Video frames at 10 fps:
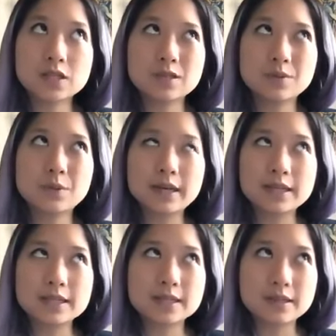what
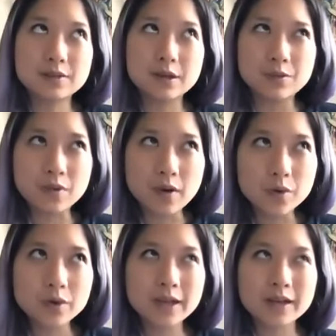is
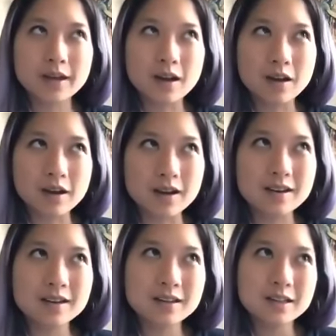eroding
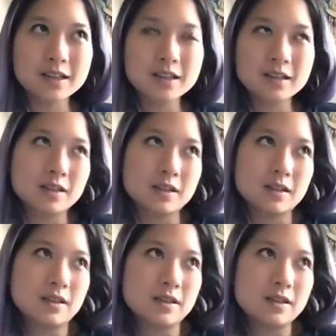our
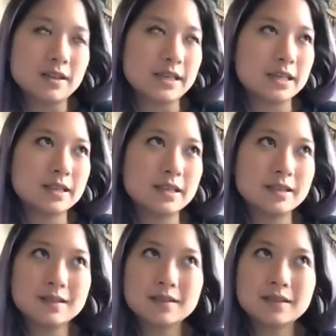like
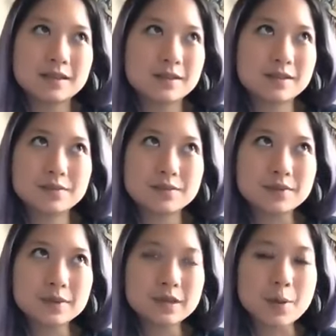
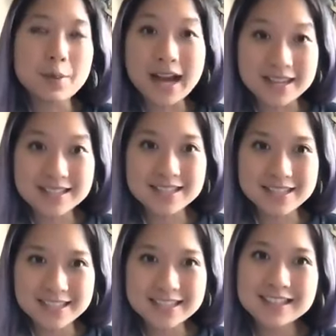
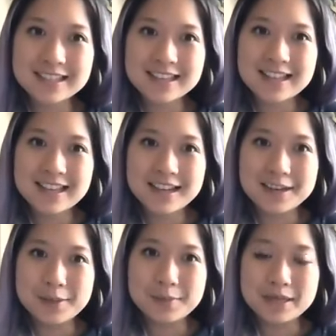capacity
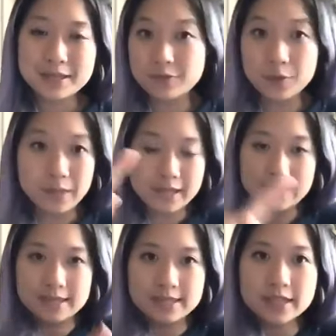um, and for
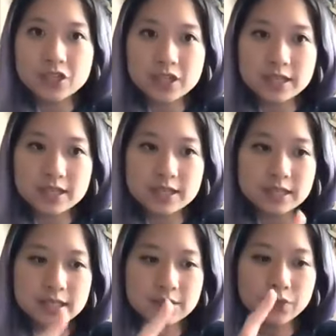making
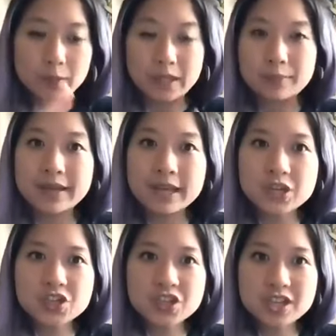decisions, for being
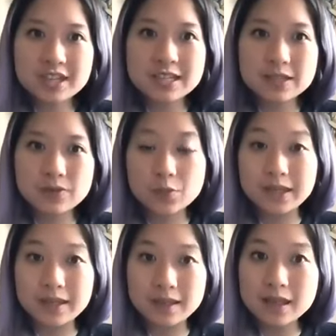patient, for
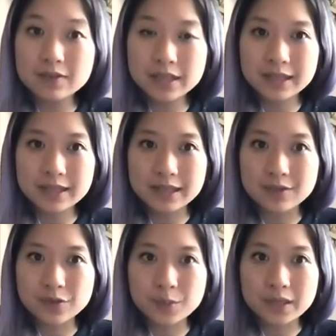being loving,
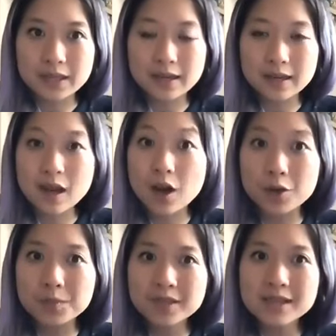and for being
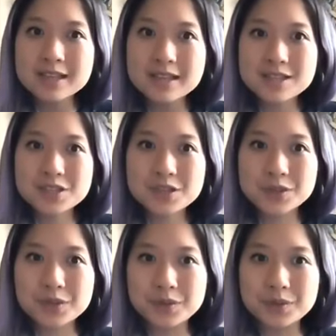calm.
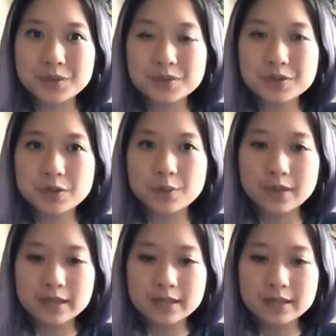So, so
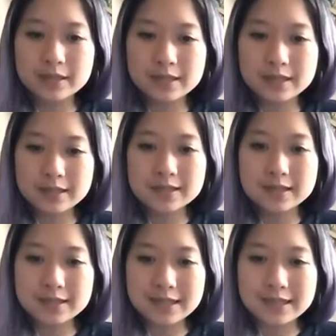what it is
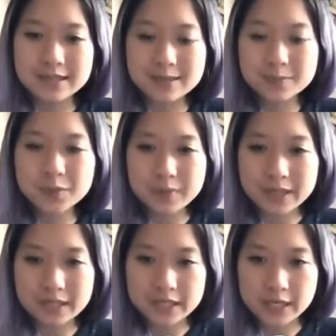is that simple
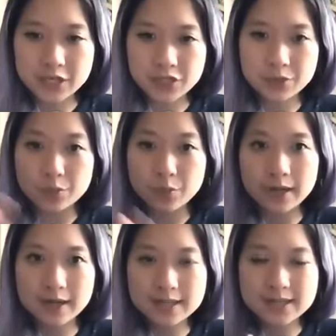meditation
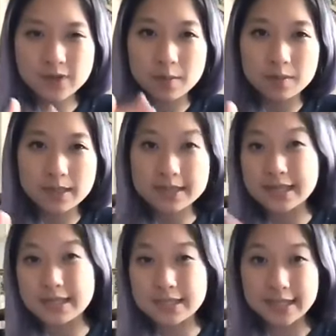works from a
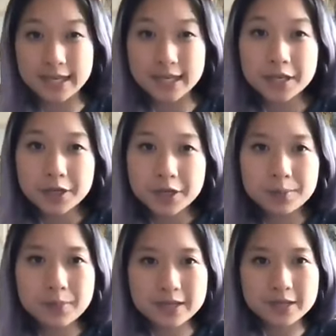day to day
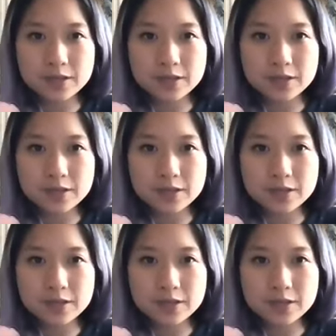but to